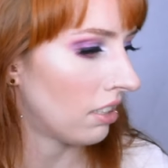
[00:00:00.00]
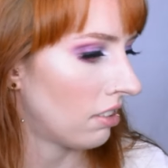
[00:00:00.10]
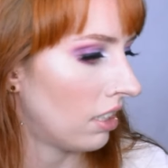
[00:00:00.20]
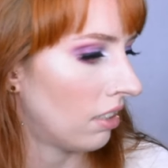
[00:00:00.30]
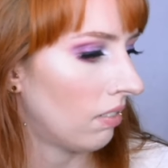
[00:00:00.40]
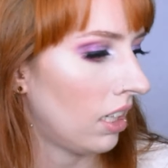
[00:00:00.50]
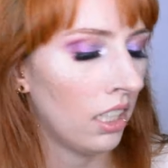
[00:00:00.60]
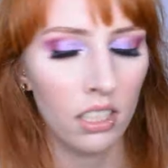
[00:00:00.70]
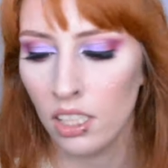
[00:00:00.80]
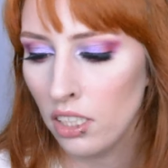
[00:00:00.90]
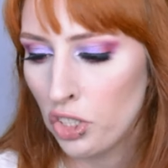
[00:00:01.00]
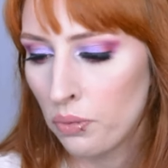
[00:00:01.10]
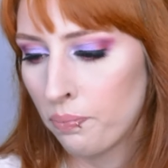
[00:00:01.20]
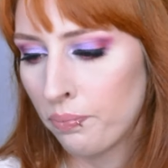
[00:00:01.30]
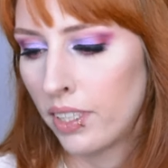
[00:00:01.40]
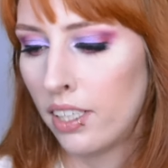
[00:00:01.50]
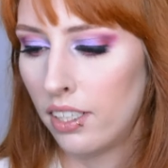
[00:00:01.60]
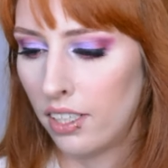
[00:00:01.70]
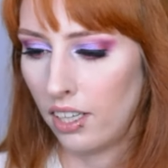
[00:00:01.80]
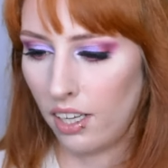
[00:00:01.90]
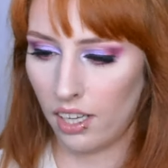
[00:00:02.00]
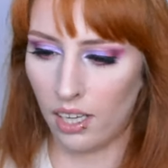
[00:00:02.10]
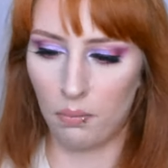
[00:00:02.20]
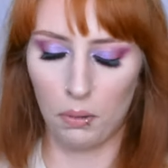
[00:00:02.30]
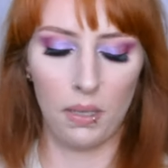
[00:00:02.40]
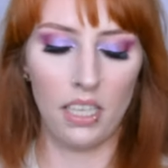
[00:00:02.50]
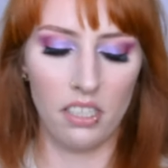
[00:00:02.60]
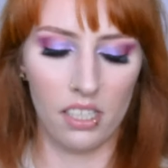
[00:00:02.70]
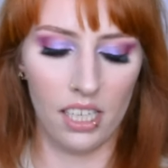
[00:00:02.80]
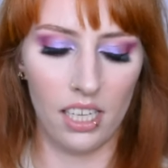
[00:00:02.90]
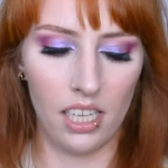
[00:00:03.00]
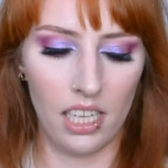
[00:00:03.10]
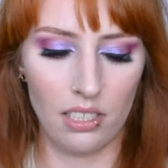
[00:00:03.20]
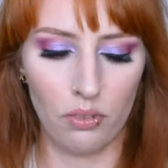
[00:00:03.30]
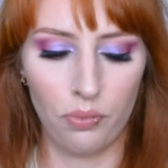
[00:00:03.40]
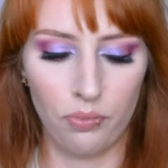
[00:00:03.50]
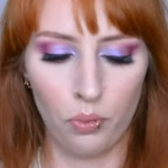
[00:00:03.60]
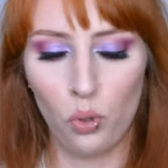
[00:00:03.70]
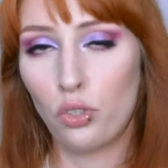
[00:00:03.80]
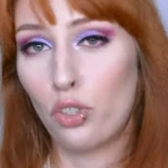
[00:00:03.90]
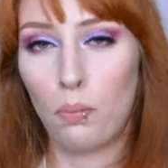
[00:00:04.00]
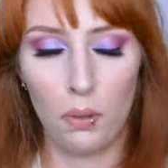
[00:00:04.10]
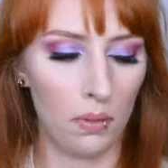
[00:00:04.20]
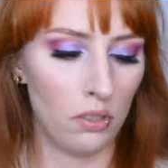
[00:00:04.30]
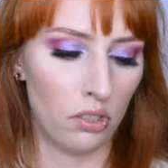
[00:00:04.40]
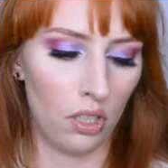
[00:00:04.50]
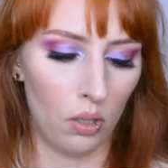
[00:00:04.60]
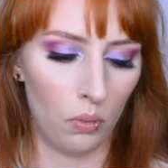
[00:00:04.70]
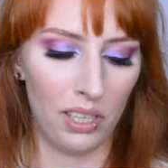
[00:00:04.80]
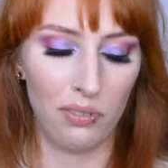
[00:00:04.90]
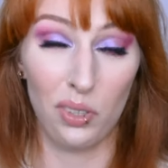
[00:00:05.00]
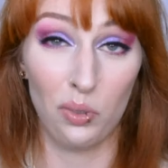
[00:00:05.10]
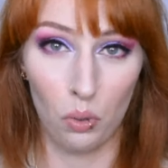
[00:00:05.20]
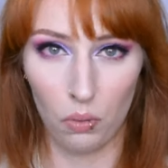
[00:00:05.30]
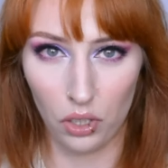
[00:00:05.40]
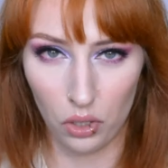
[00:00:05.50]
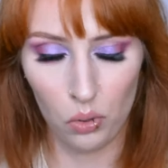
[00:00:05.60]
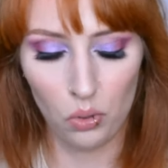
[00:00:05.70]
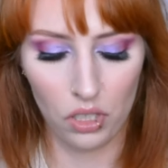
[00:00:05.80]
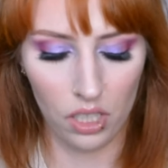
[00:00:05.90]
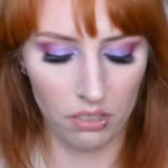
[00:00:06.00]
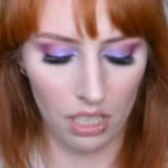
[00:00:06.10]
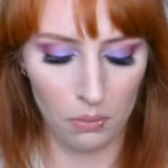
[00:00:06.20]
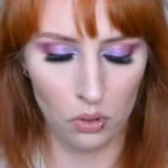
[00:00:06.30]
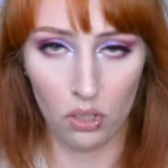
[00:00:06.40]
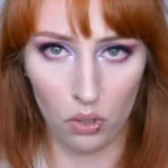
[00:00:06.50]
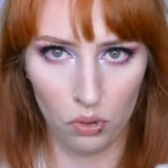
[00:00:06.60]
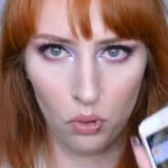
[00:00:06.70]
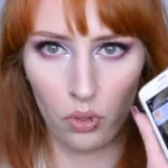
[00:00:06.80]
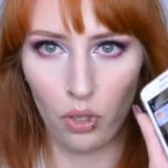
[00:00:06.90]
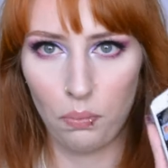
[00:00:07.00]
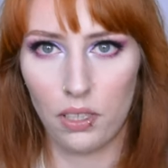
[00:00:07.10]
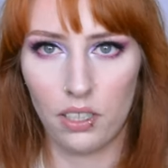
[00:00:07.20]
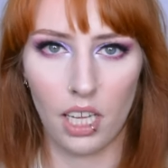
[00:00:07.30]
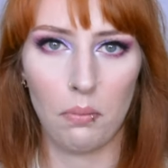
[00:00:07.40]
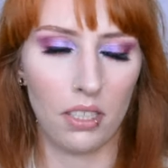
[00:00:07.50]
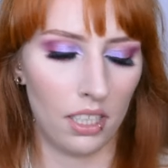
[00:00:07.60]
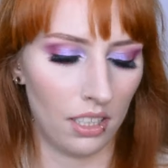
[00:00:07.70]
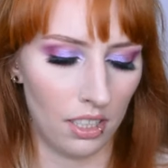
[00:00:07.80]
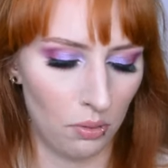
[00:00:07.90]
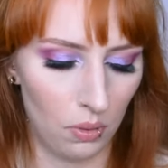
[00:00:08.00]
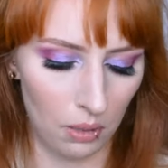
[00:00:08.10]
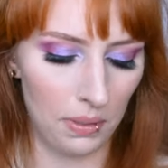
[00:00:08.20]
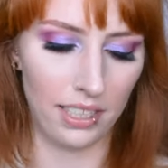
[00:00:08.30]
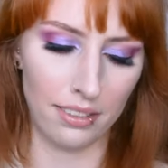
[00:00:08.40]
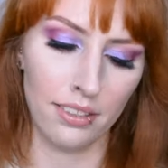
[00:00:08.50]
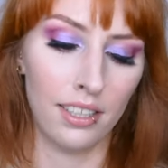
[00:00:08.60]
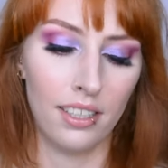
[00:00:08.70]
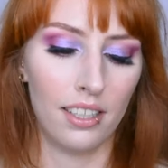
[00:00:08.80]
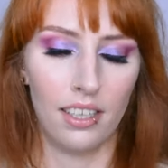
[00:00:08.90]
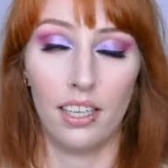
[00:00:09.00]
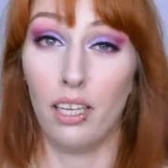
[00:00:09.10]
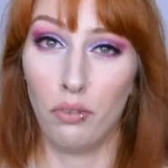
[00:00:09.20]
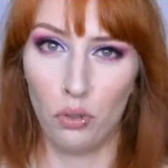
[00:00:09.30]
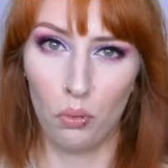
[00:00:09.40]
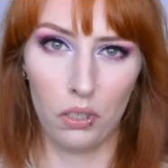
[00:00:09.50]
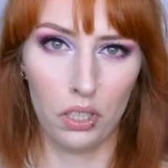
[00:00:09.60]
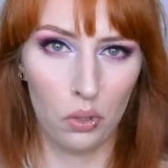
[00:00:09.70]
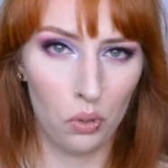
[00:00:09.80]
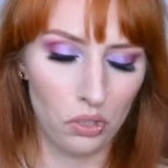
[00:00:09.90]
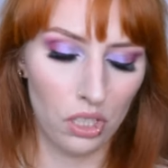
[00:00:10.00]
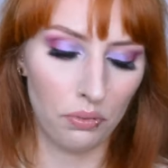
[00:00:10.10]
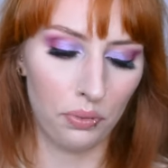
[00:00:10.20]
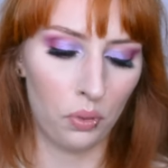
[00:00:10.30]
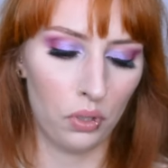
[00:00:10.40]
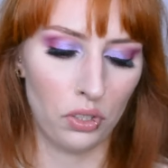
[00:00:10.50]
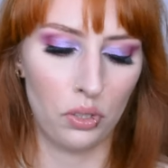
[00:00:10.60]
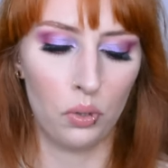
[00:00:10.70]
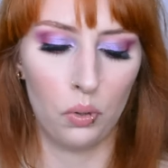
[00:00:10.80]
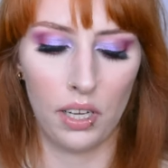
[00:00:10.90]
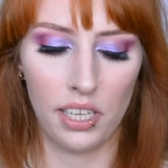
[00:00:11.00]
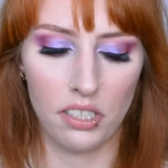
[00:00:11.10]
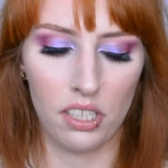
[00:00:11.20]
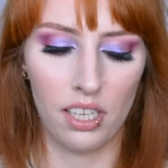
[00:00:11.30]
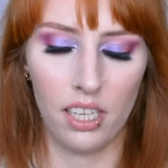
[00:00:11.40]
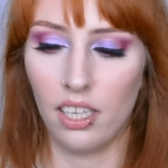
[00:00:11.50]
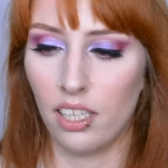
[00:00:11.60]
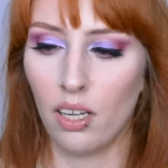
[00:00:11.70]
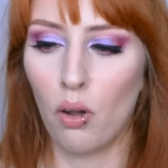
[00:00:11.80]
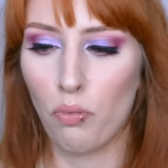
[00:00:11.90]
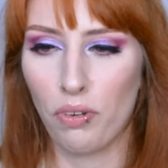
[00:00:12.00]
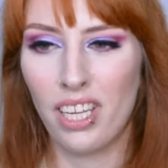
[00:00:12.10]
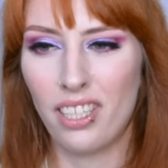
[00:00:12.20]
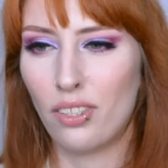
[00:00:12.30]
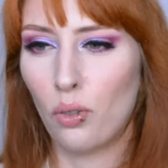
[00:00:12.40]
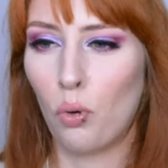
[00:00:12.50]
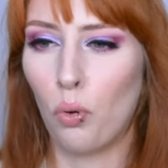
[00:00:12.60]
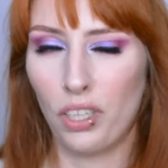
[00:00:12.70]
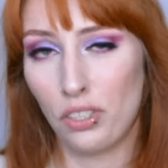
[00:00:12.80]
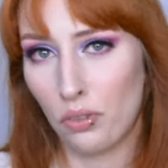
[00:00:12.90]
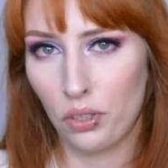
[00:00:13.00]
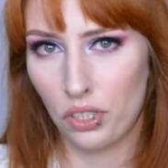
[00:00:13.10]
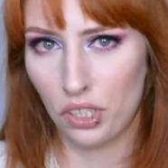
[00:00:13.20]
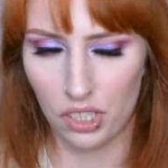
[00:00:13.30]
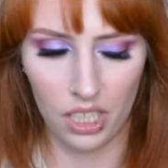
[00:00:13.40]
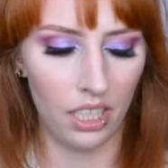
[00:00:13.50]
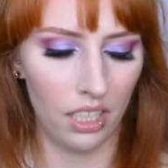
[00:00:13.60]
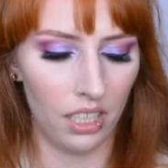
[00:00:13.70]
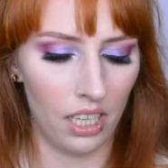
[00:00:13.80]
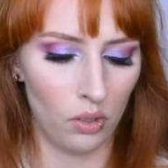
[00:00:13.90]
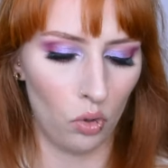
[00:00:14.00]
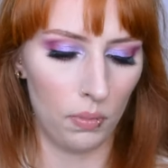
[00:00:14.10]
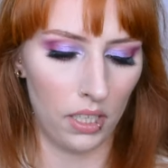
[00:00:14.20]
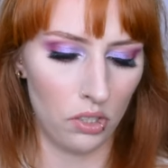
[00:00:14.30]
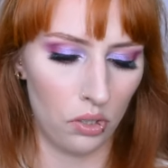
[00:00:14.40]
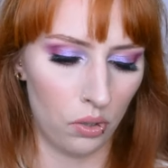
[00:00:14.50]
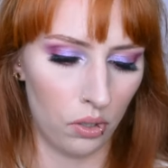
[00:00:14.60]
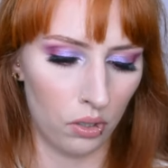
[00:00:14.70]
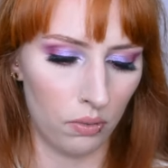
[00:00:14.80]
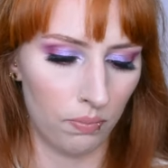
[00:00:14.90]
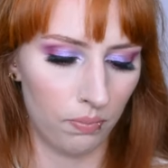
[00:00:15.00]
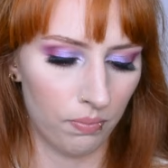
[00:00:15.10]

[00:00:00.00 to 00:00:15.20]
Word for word: is in English. Um, but basically, it's a food supplement. So if you do want to use it, I'm just going to look up the name in English while I'm at it. If you do want to use it, of course, do actually, you know, read the whole instruction thing and do make sure